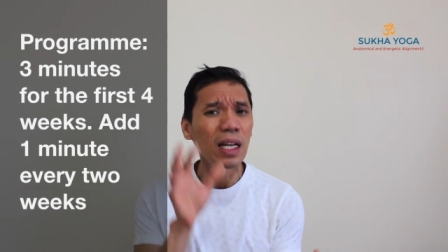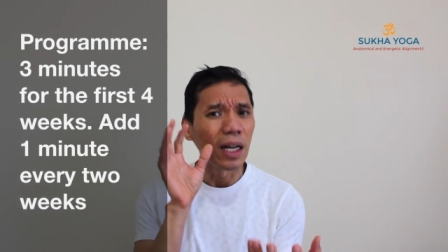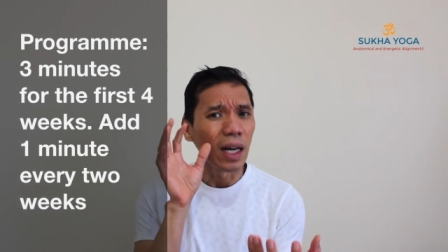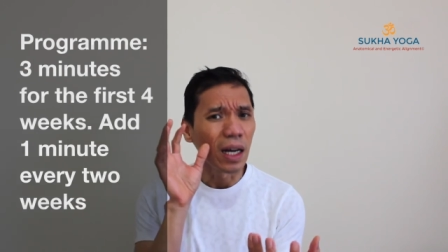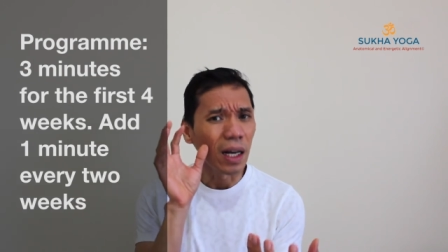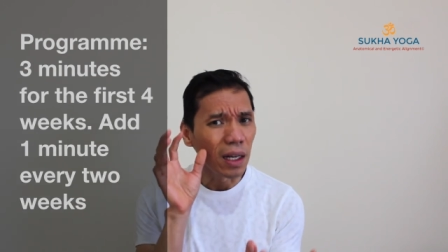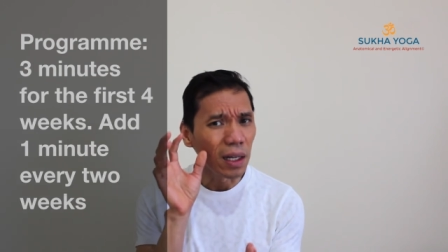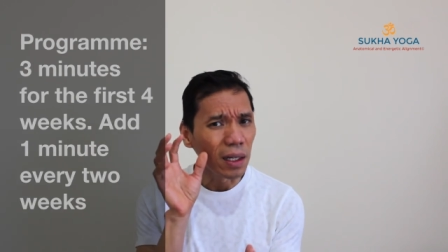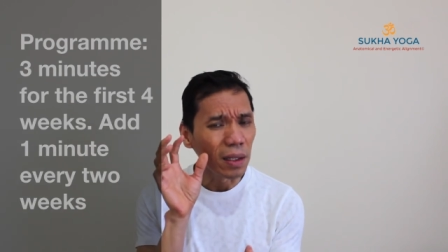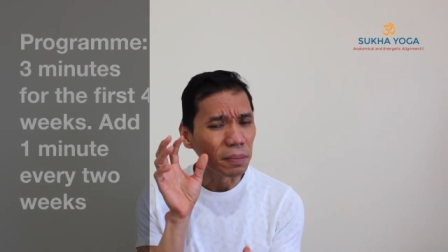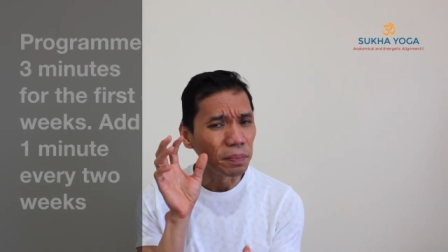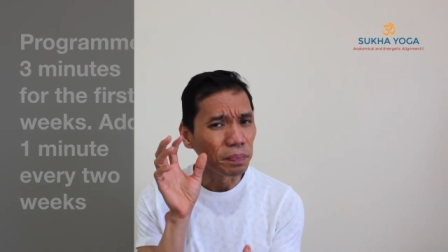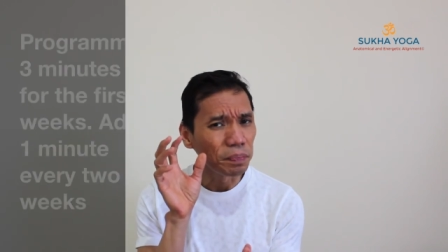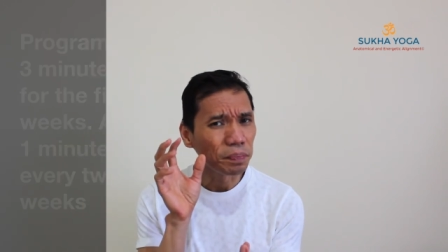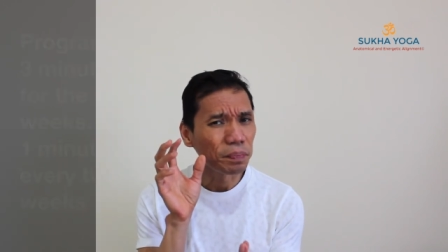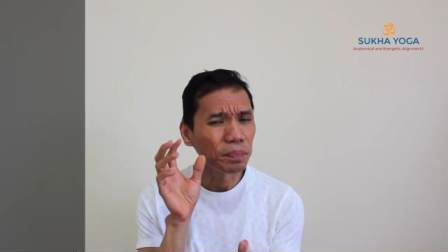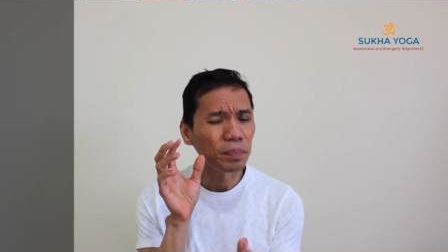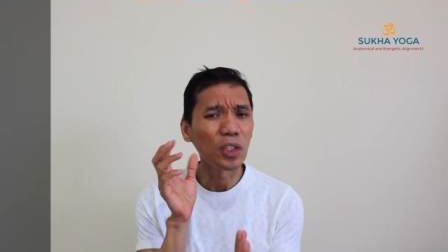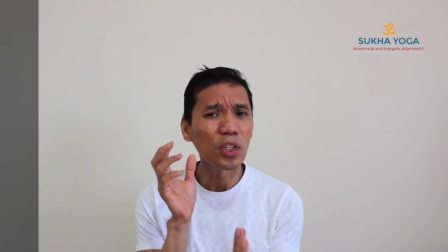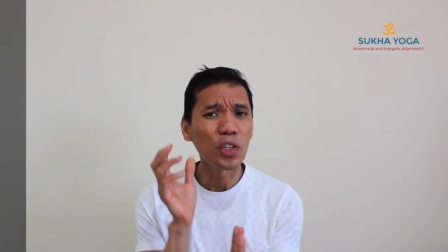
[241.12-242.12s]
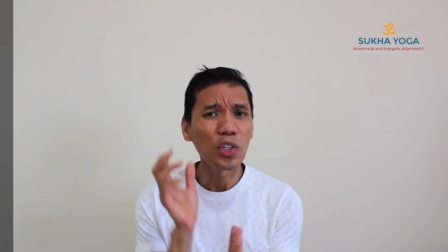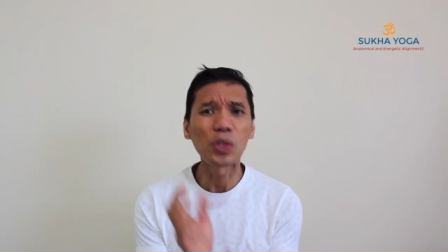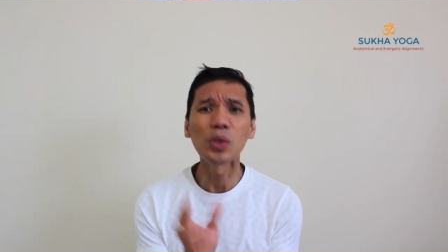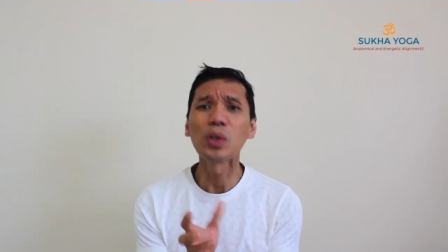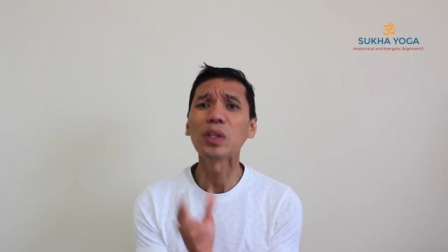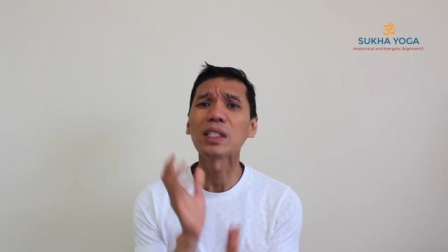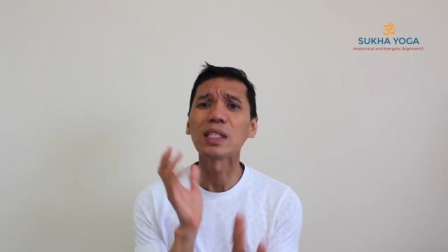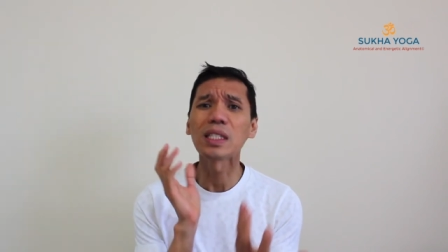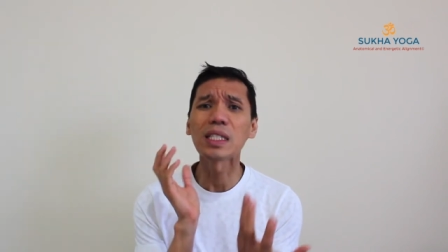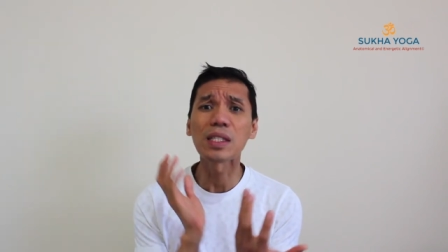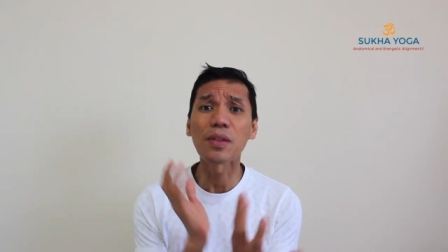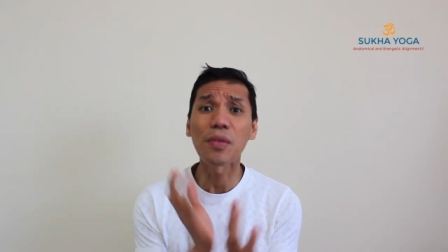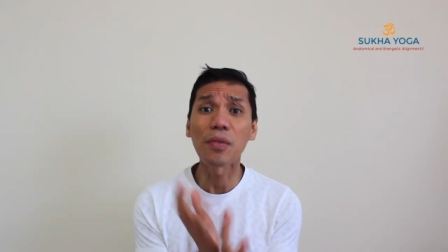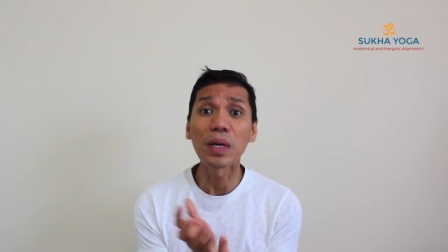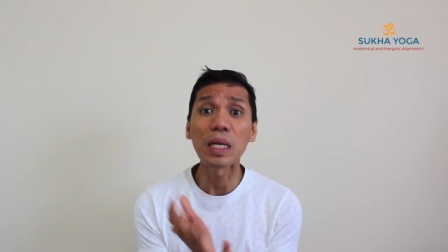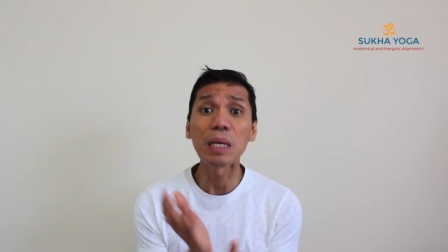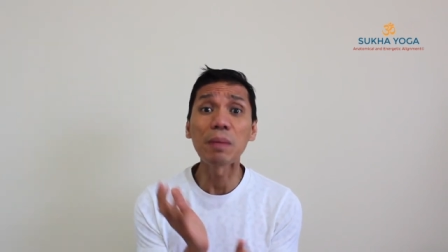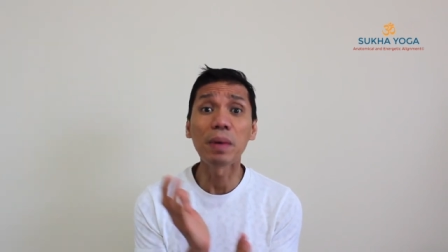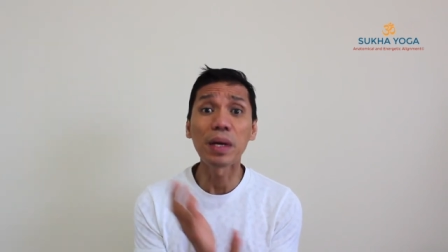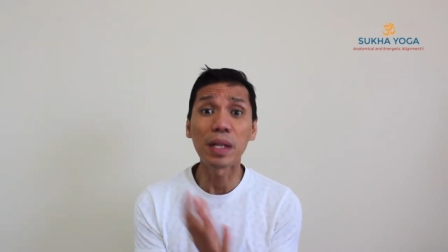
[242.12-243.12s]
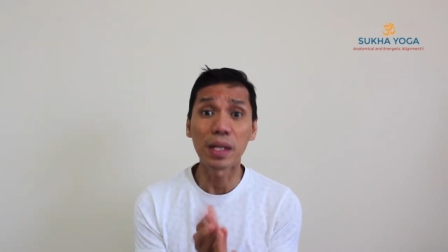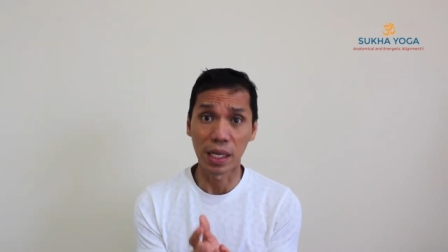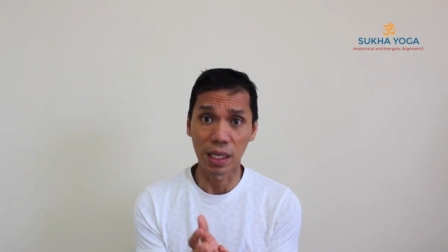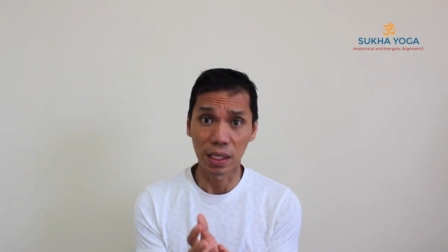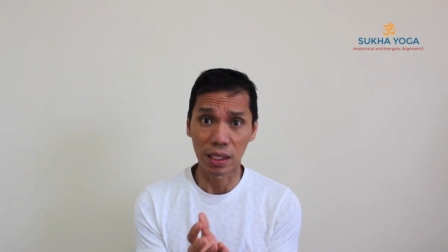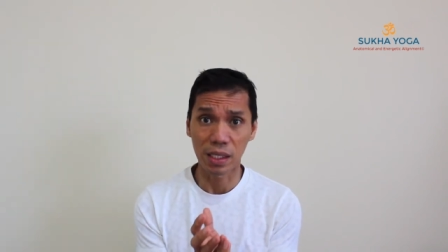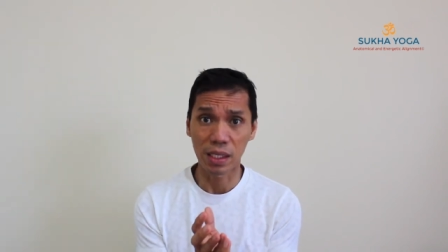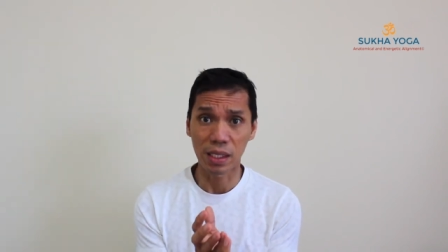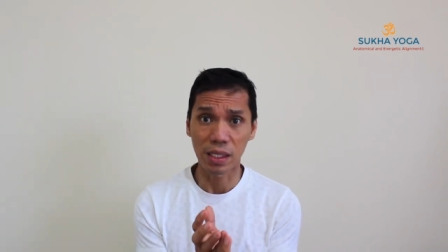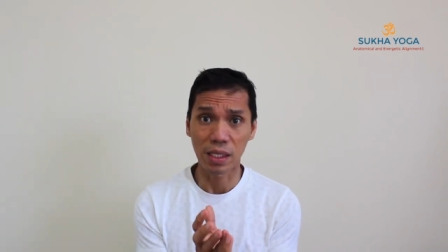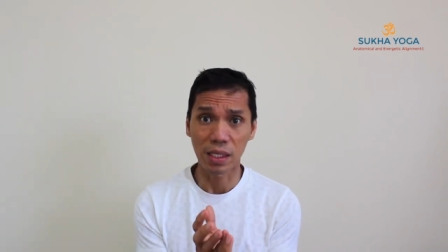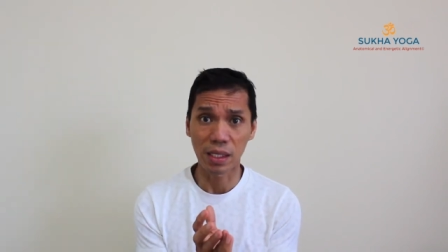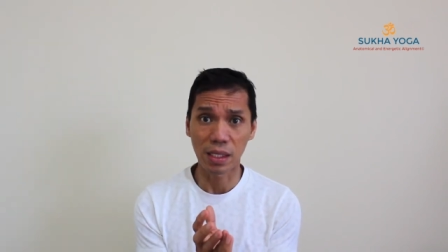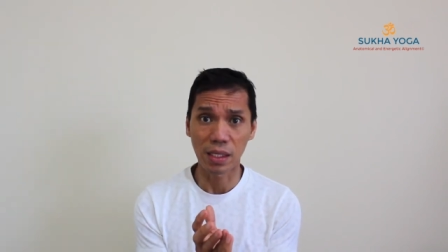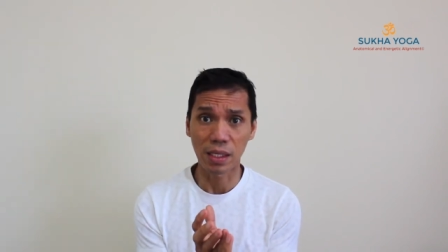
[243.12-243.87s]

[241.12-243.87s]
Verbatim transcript: um, short as three minutes.